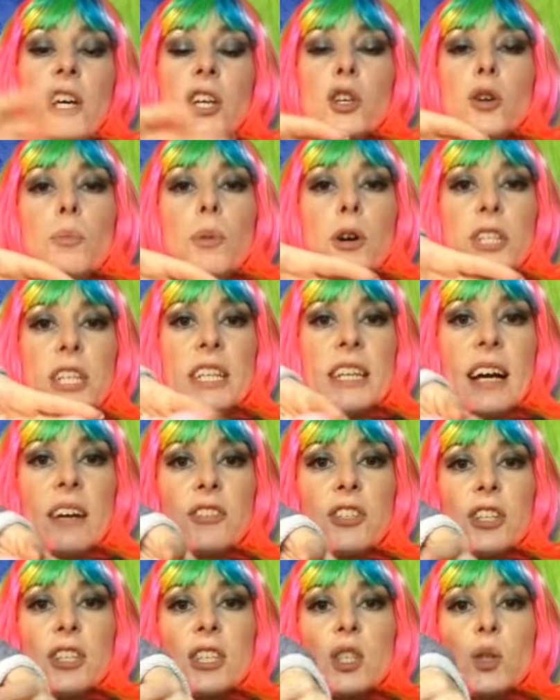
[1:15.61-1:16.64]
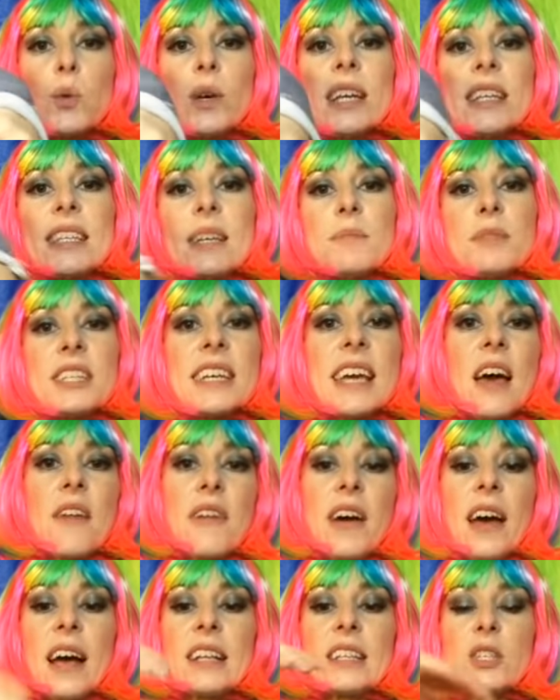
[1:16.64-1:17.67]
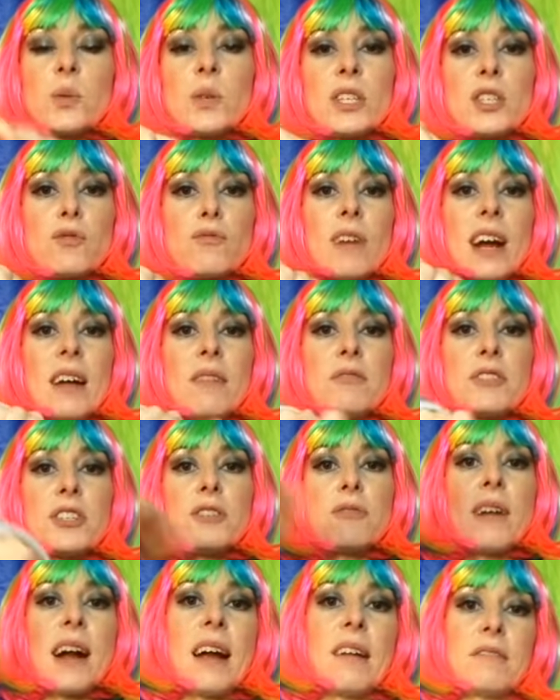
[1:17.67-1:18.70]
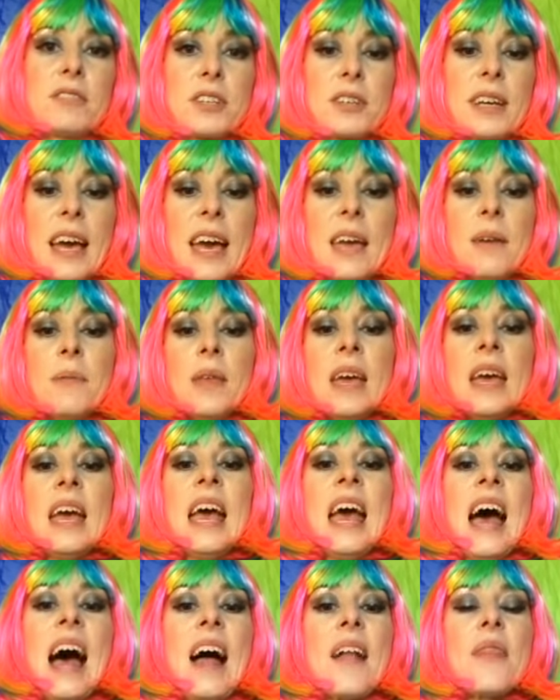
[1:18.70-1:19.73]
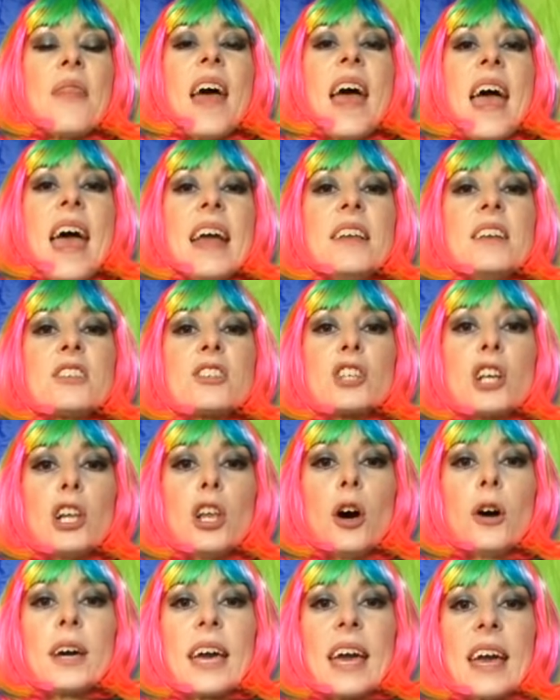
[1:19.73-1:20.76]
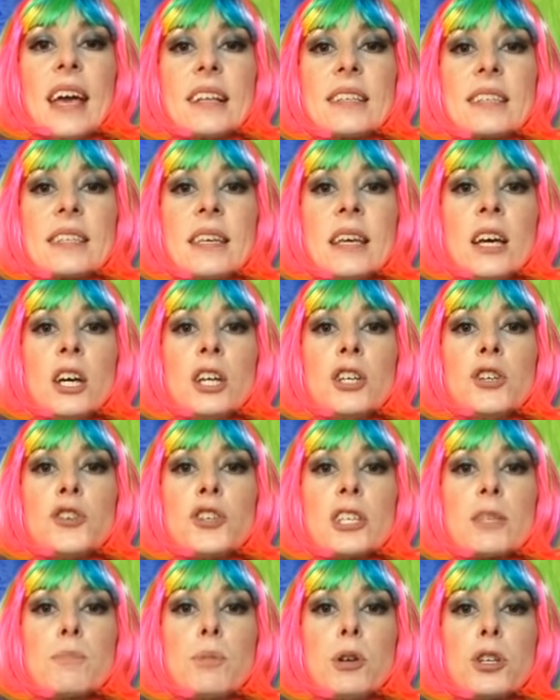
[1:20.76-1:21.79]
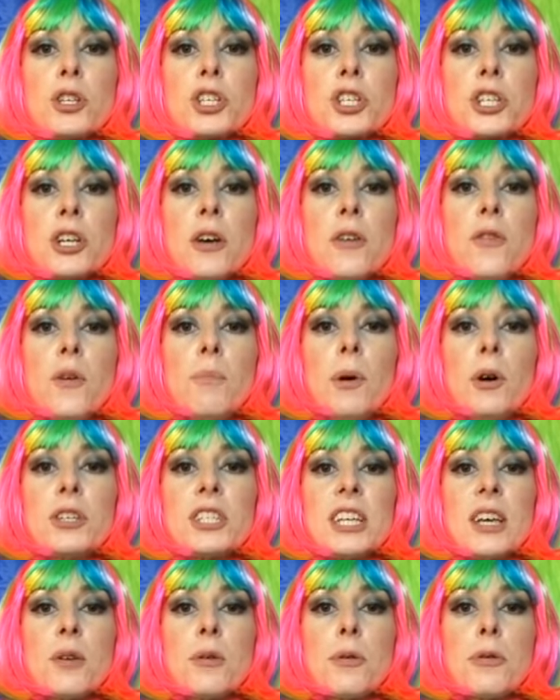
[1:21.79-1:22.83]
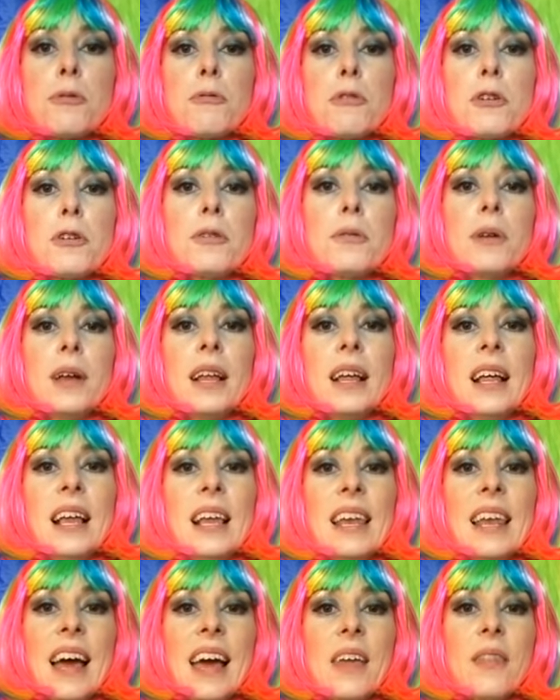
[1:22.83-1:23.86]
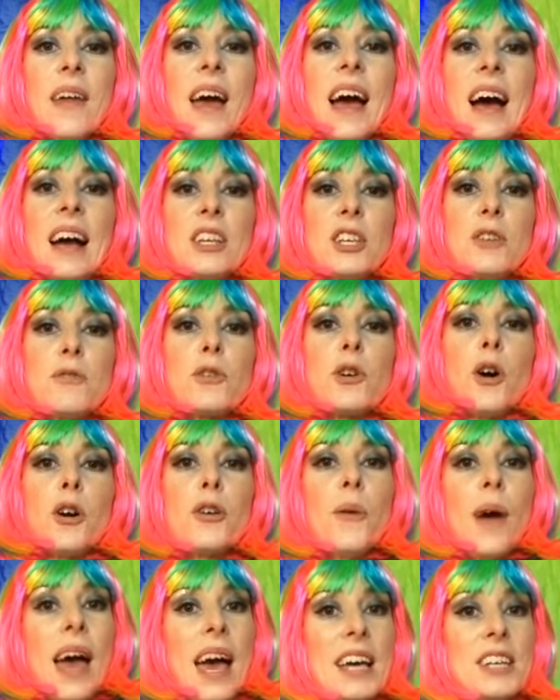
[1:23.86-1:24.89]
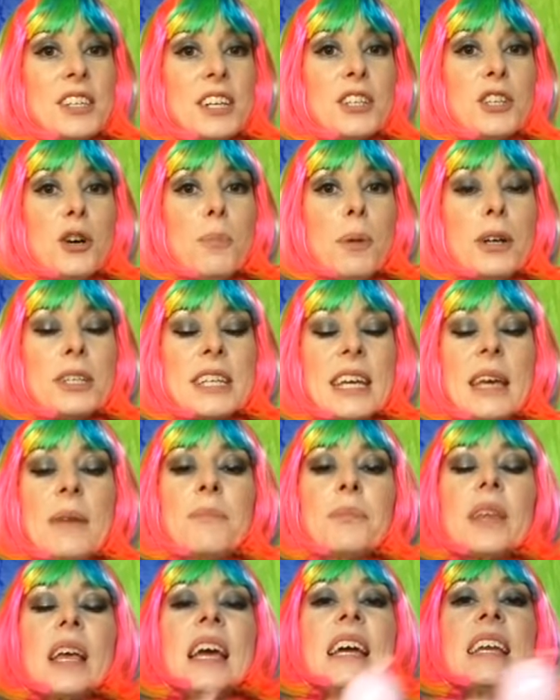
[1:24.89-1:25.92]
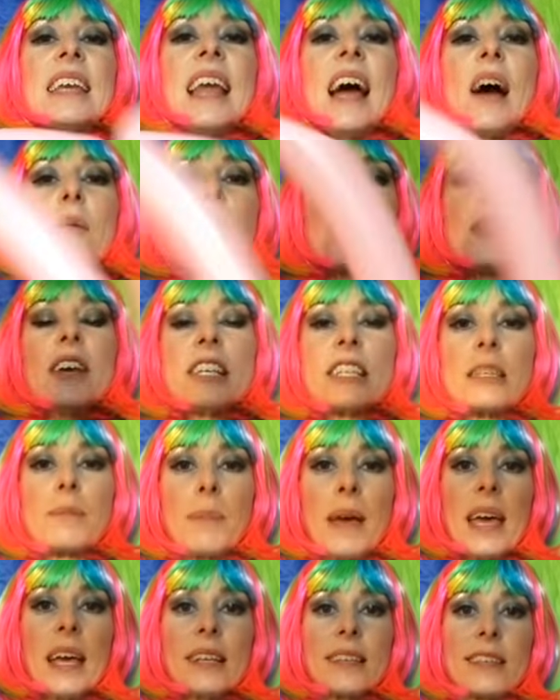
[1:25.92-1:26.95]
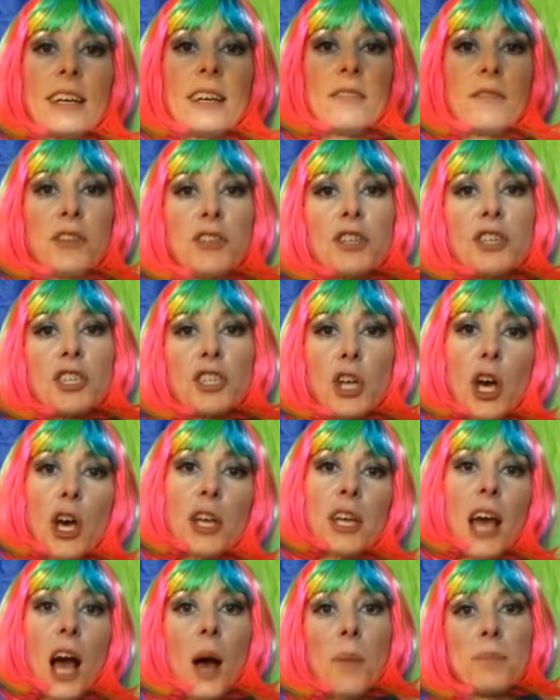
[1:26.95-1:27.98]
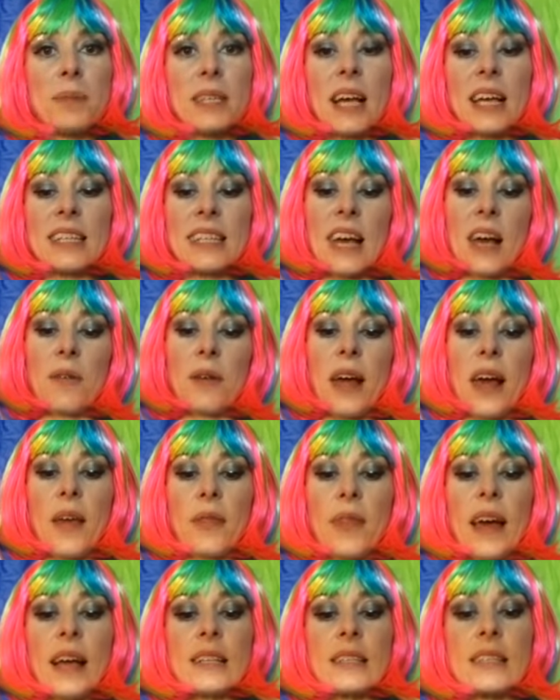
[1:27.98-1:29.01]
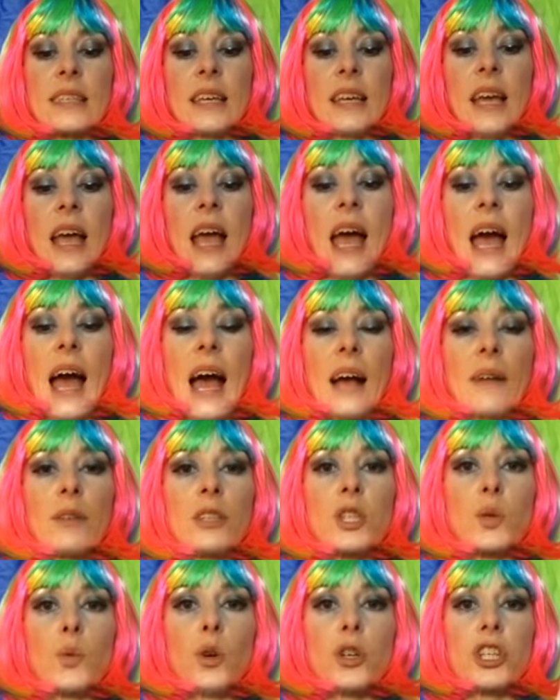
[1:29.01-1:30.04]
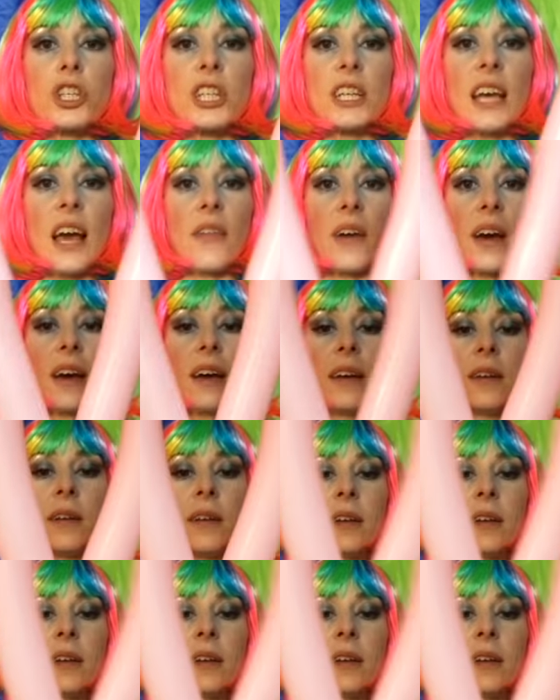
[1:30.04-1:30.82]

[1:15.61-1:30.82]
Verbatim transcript: and your body. Now just squeeze them together and twist round and around, okay? And then to lock it, you just push the body through like that and you've got your head and your body. Now with this bit, you just turn it upside down like that and squash together